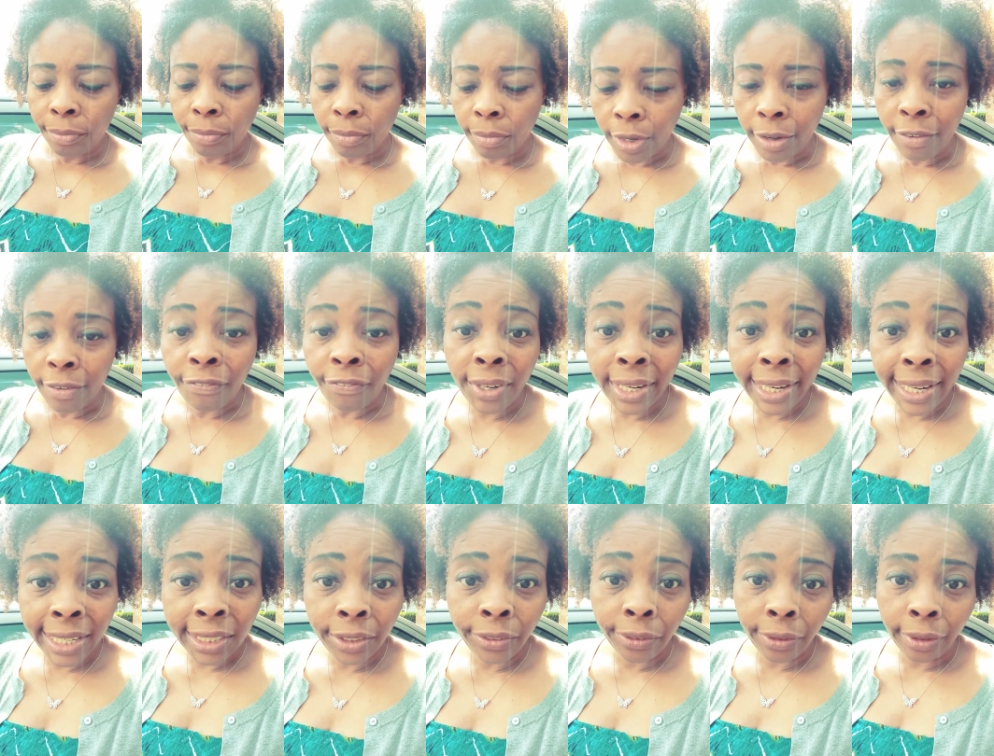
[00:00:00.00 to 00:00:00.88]

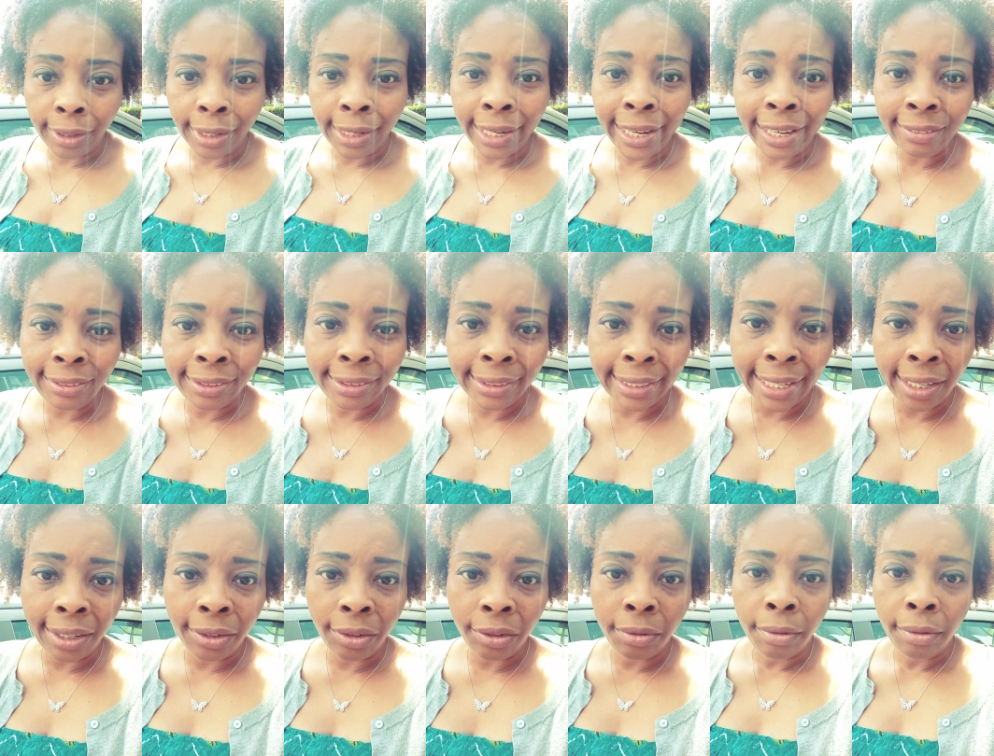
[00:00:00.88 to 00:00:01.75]
flash their little
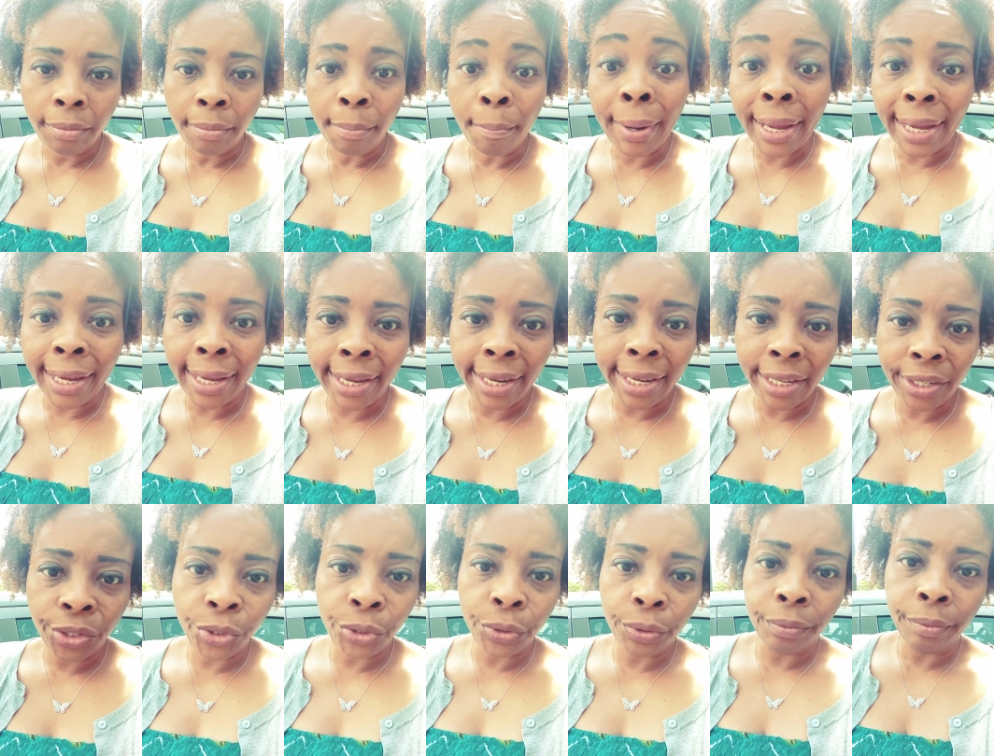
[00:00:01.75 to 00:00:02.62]
lifestyle back
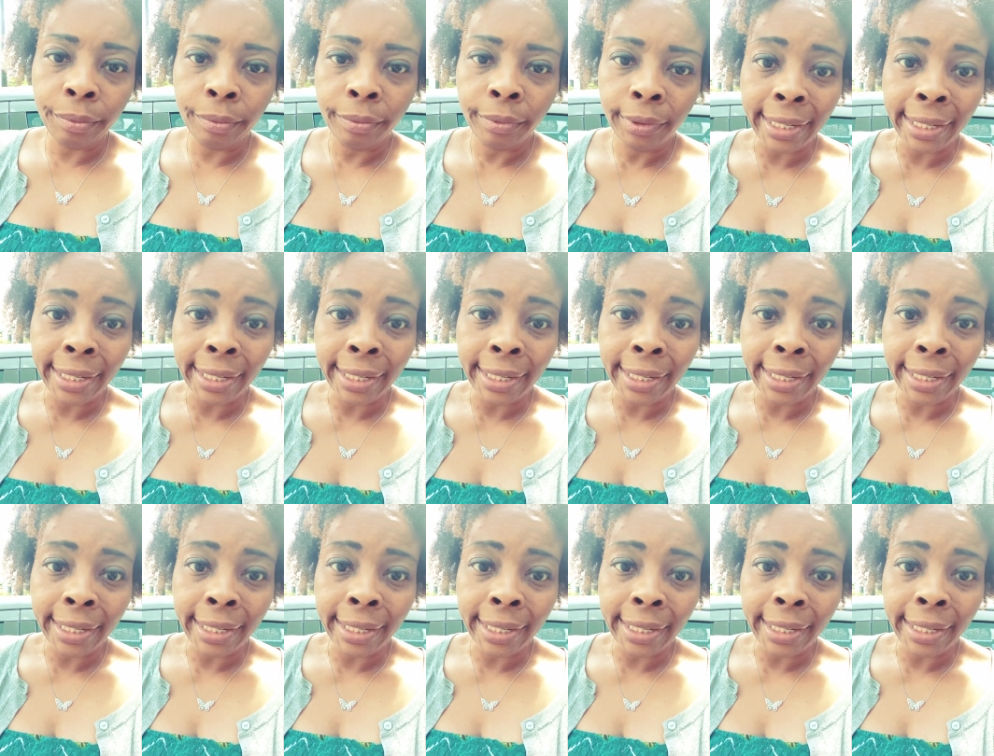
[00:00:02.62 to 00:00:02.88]
at you.